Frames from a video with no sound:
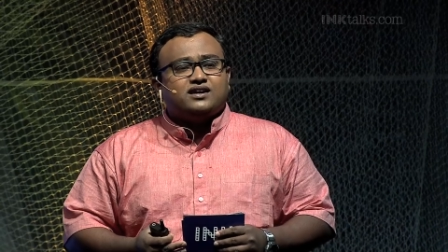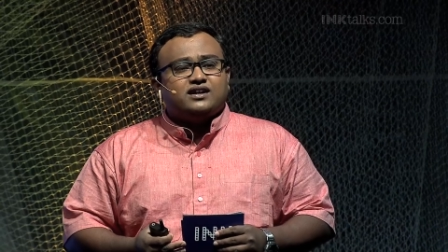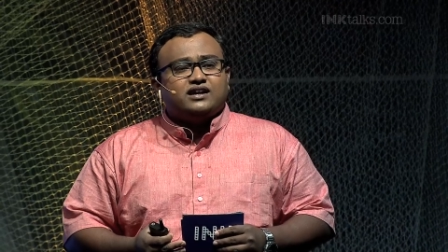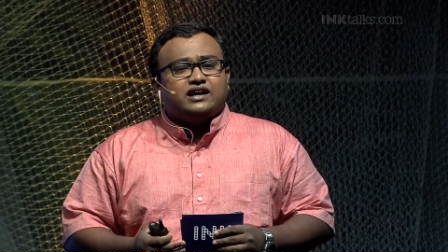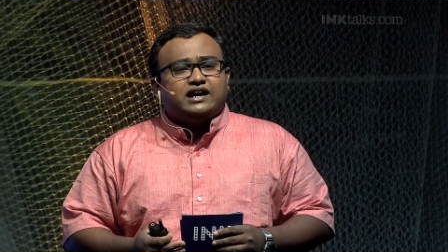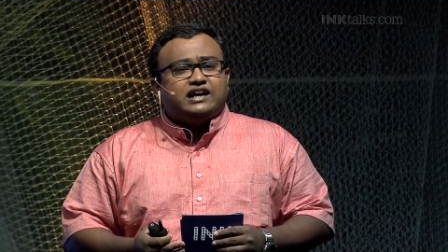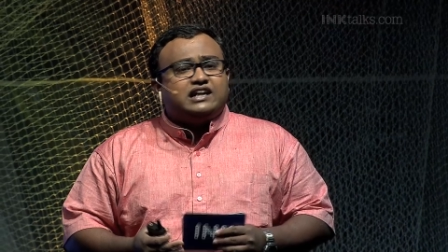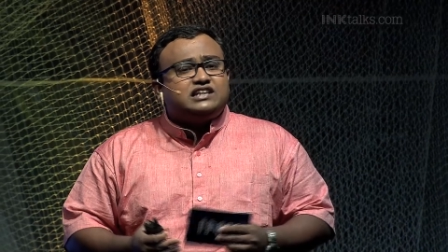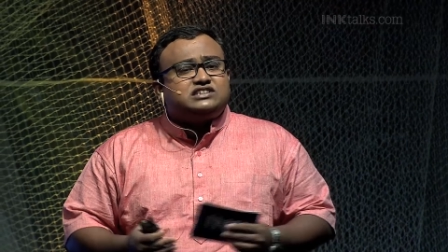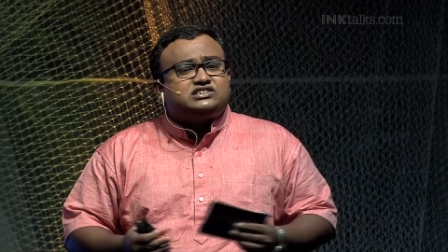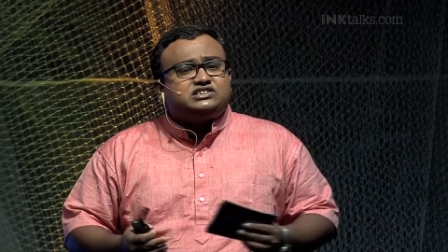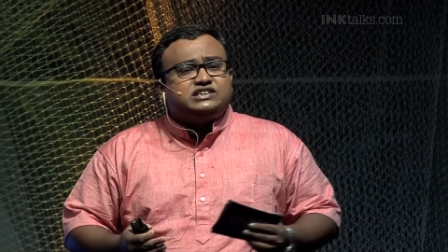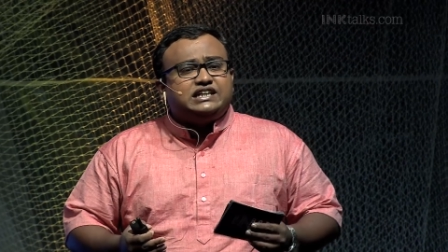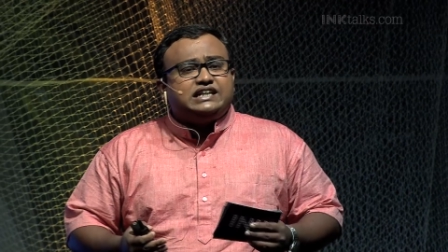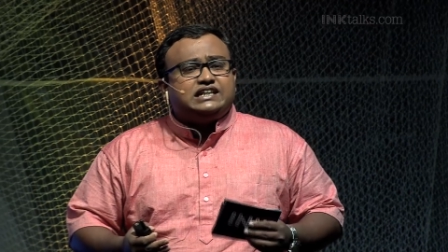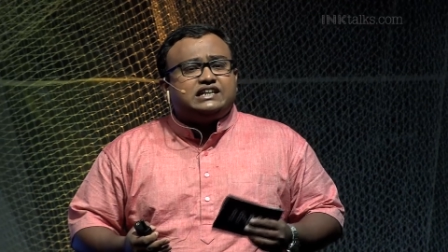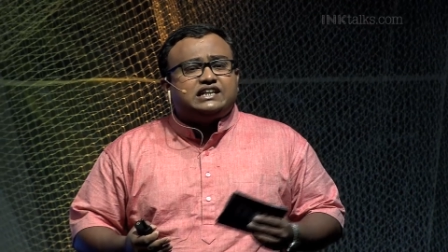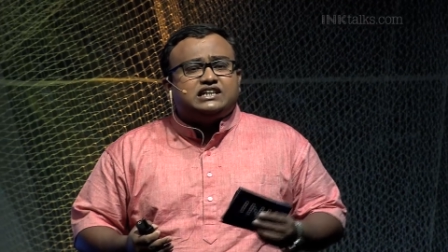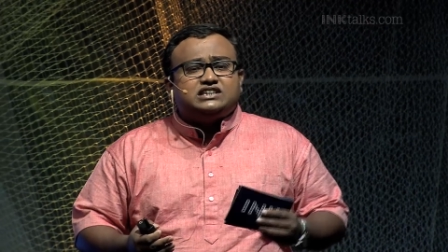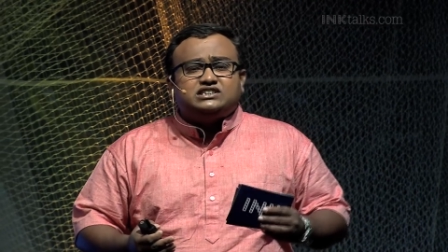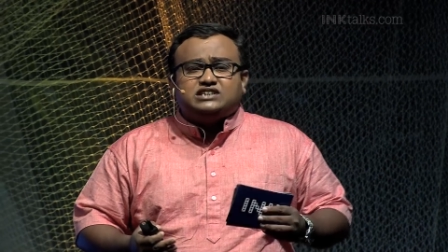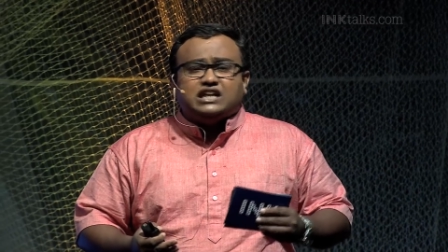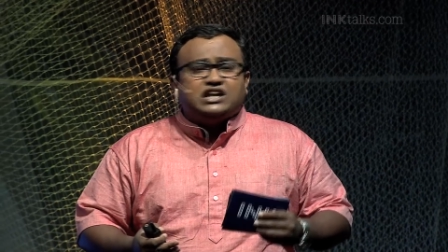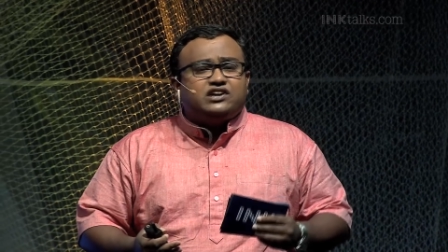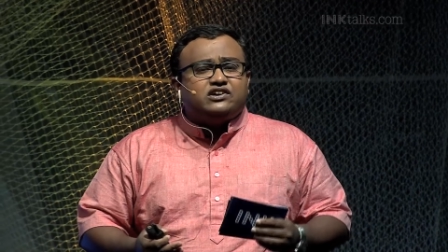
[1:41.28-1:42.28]
It is
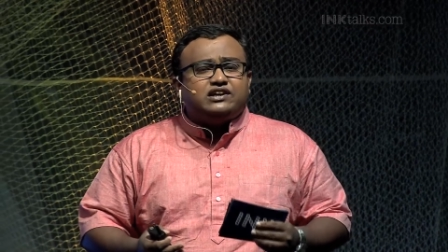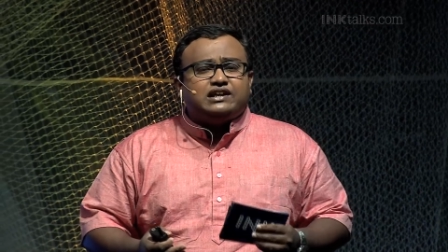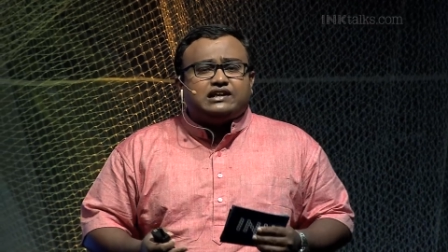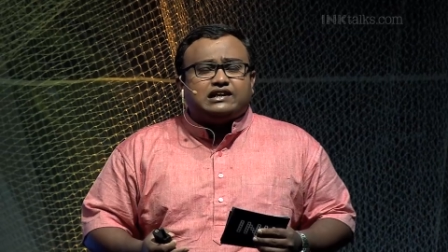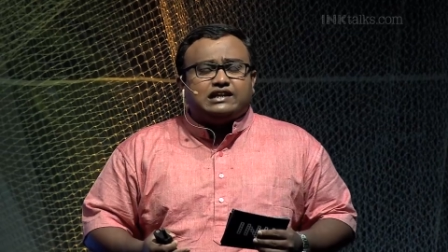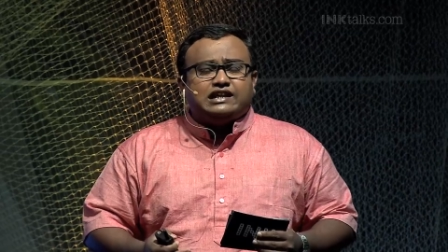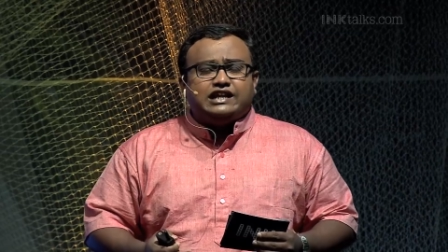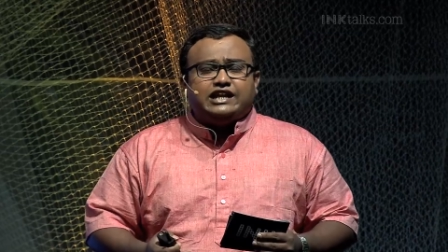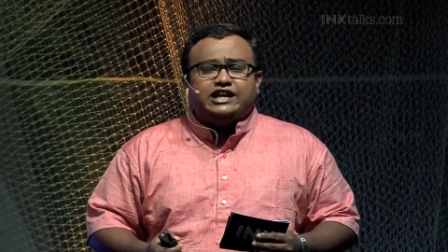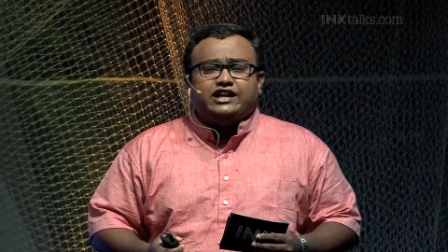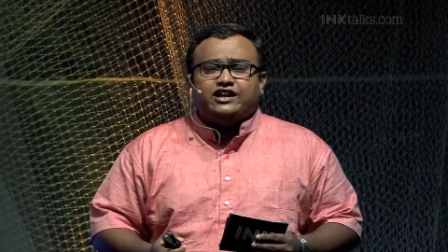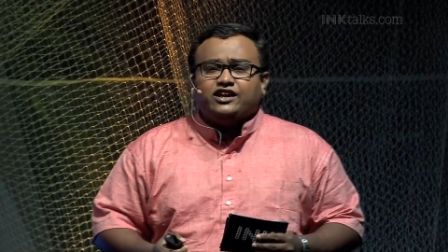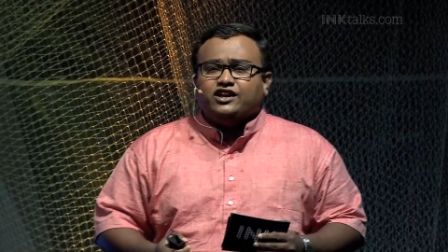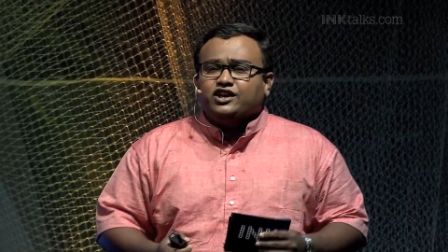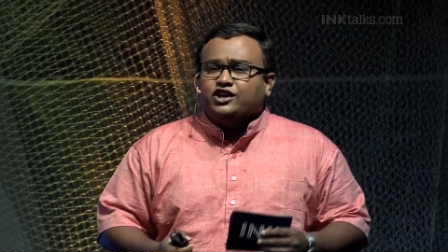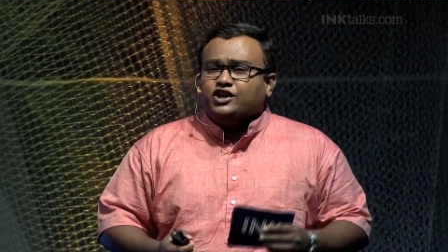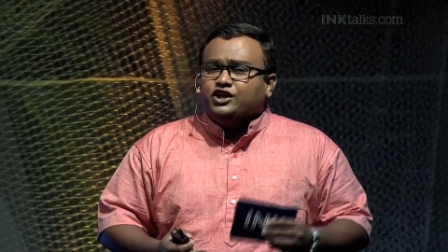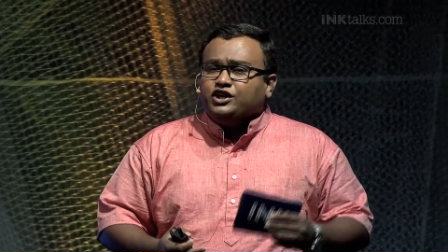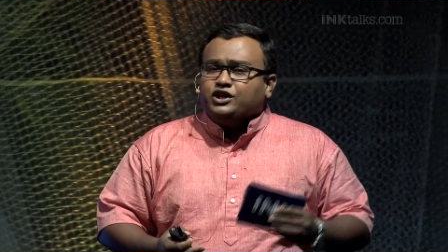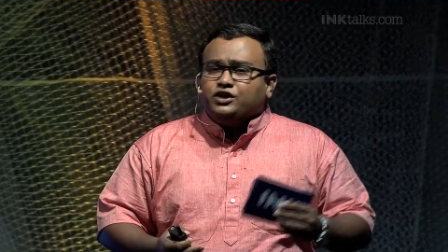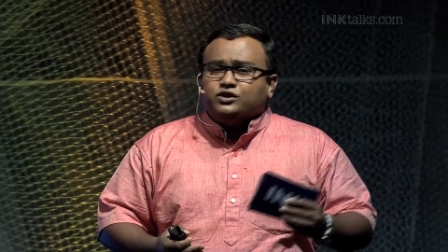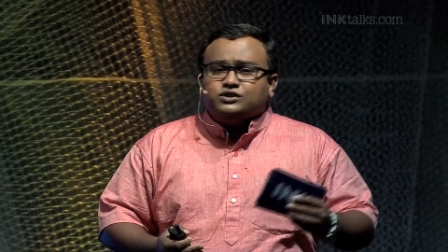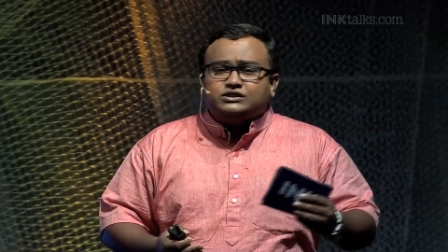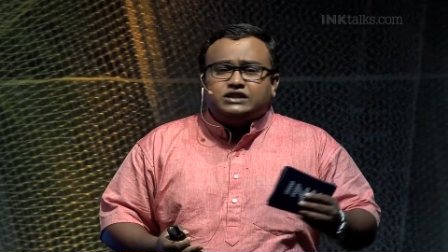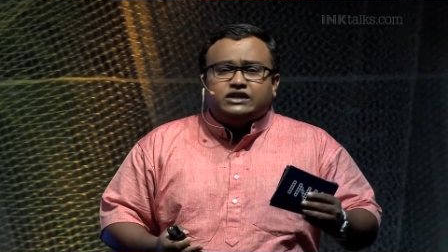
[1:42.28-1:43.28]
treated generically
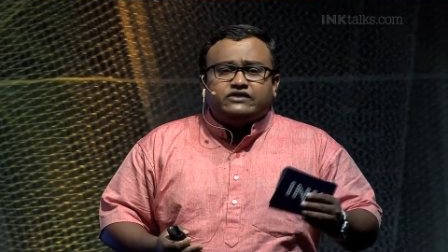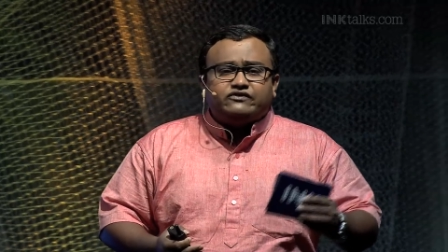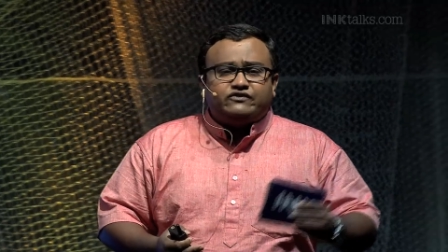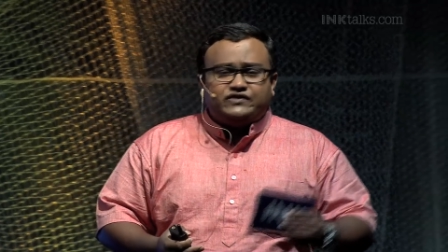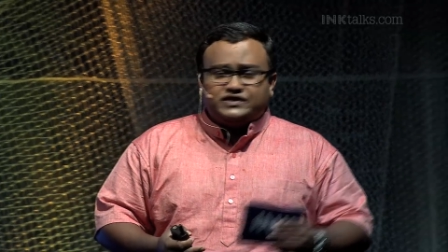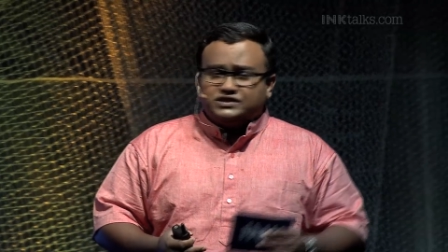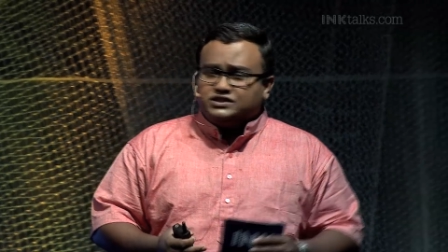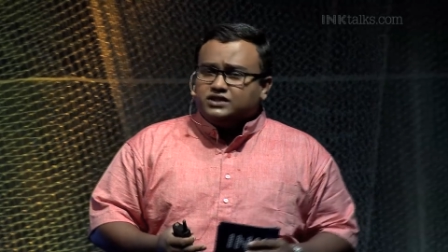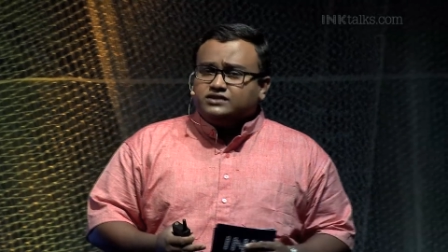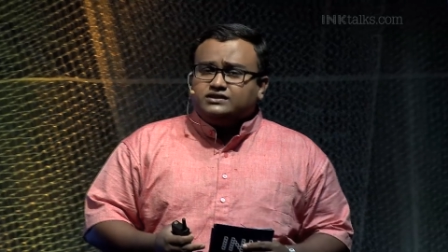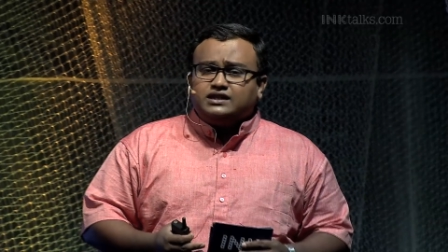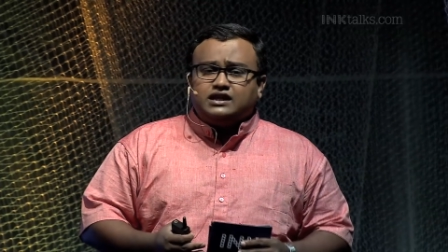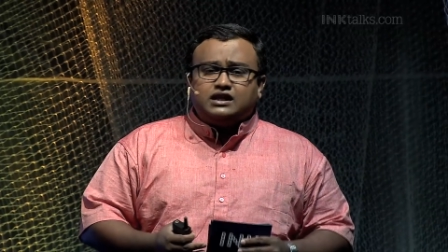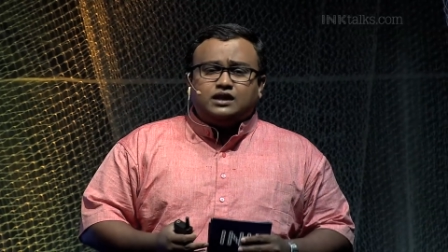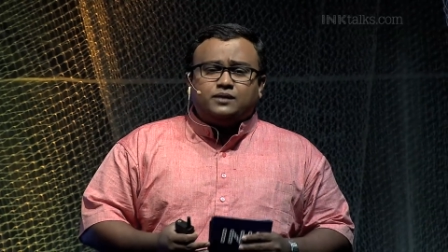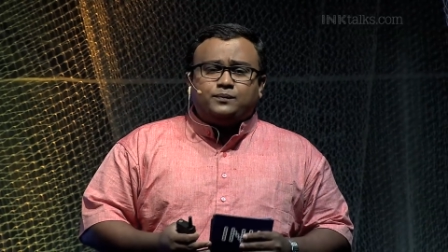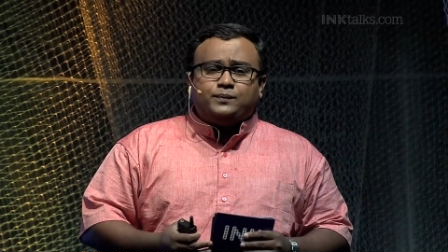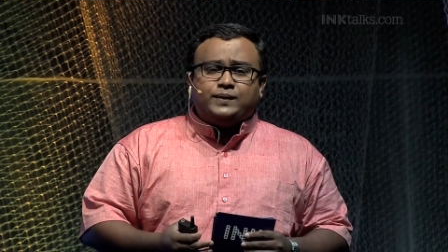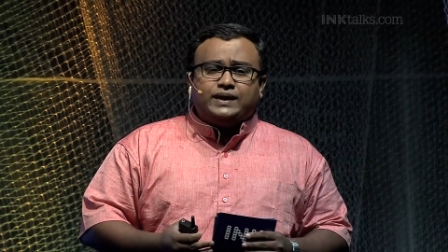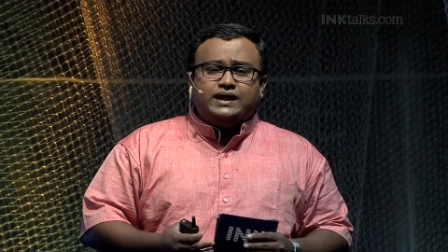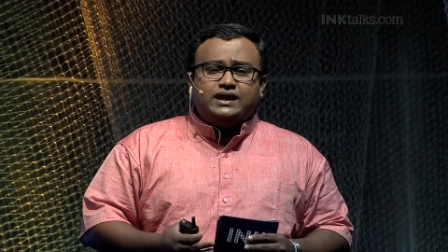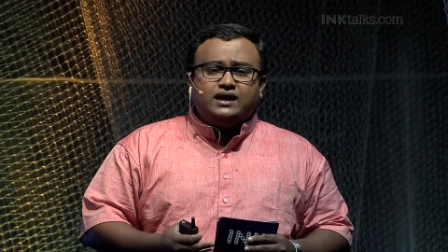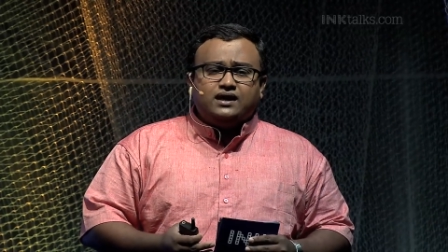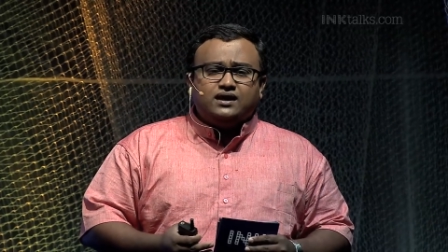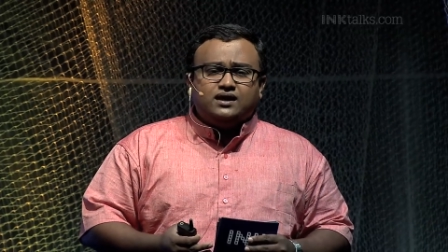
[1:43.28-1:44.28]
using
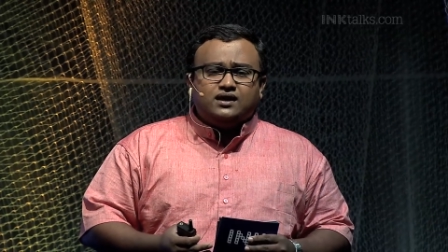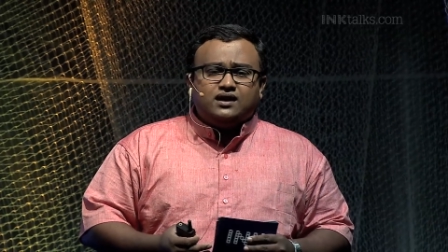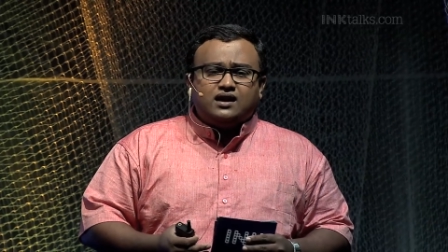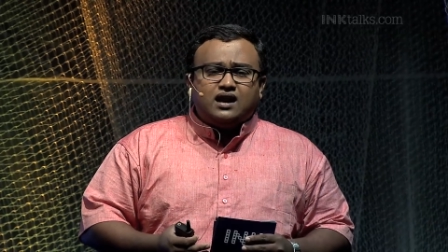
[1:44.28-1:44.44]
physiotherapy